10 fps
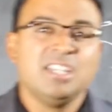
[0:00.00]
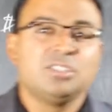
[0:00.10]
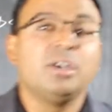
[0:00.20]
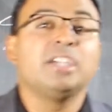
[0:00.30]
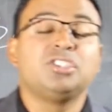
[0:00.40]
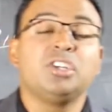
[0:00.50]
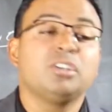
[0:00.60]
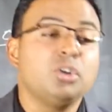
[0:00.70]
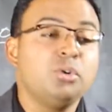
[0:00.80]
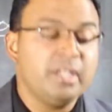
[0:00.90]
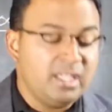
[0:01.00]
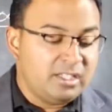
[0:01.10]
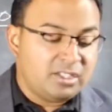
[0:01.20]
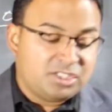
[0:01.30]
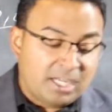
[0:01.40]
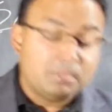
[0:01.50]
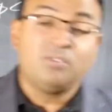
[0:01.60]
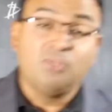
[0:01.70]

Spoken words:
So I start going in there in chapter